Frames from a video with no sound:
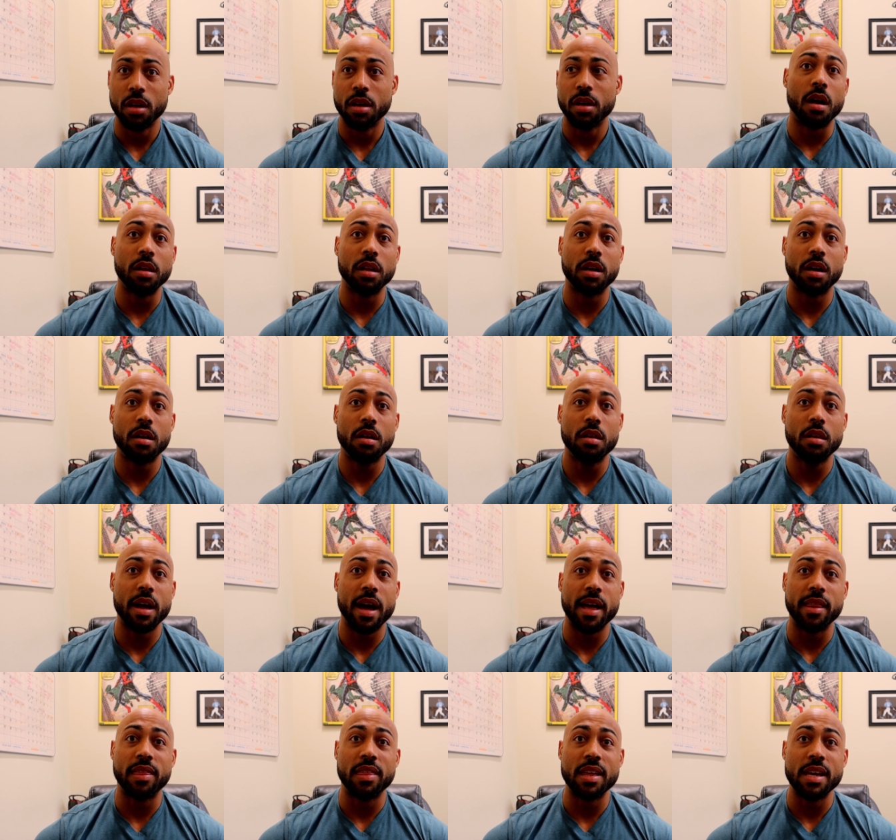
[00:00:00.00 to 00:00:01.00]
All in all,
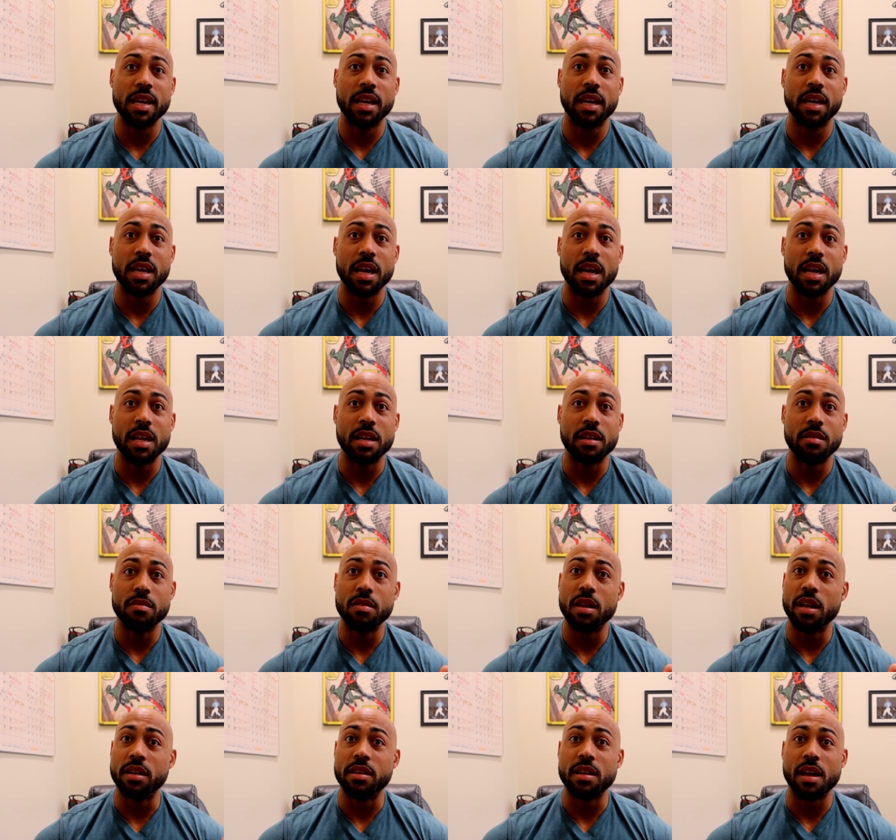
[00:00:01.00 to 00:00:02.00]
I think
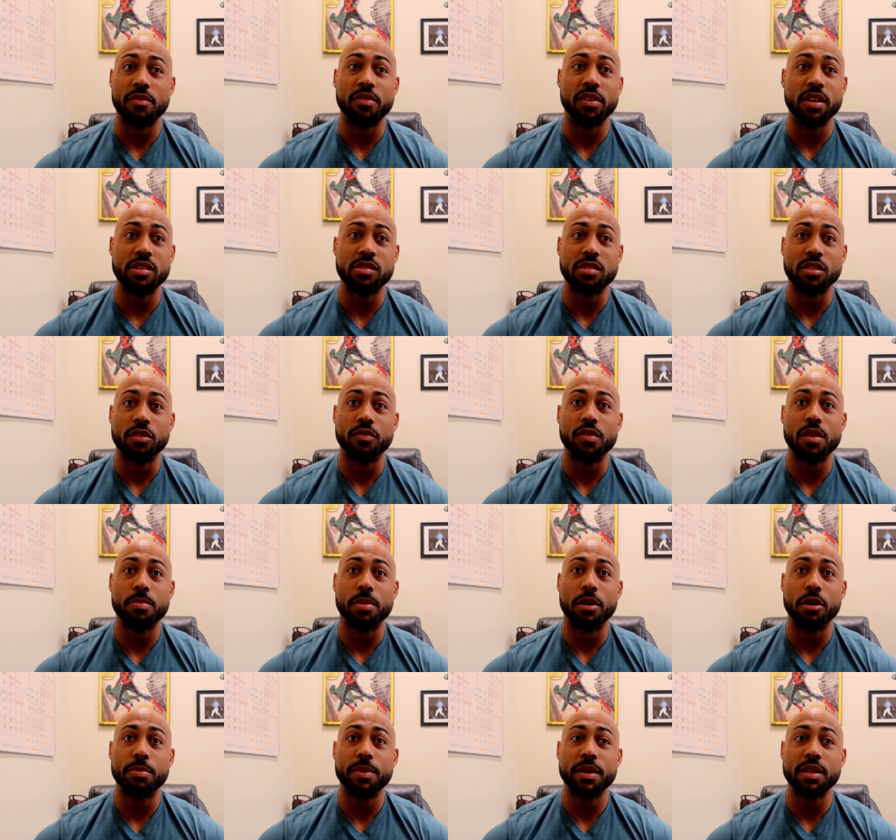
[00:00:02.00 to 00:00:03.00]
it definitely served the
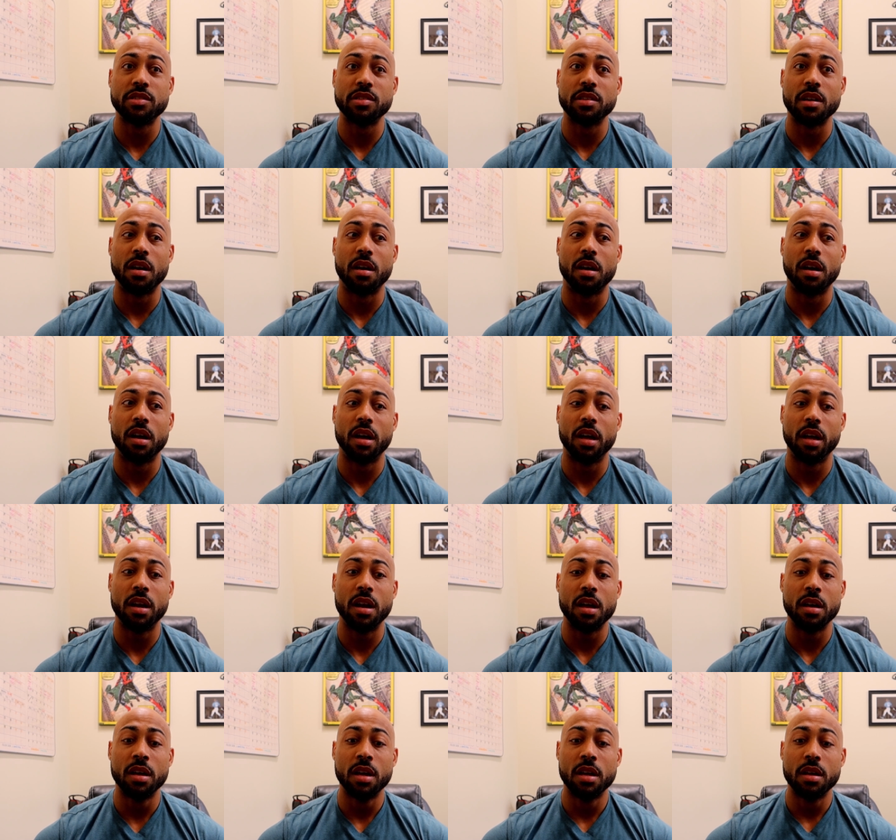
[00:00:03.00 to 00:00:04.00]
purpose
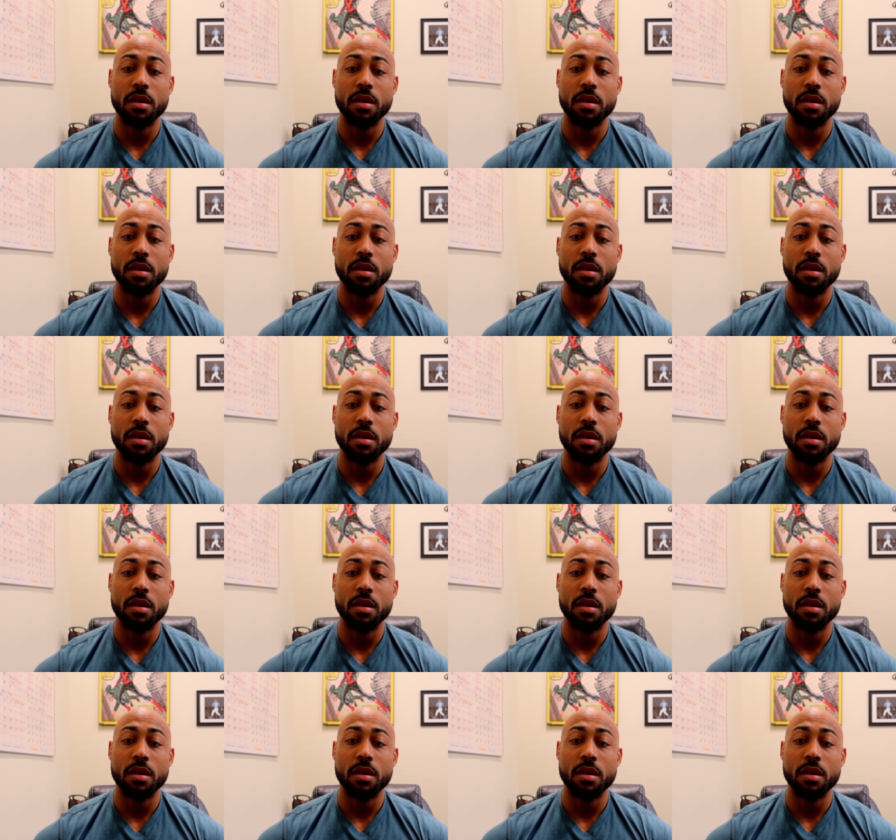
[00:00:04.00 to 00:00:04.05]
on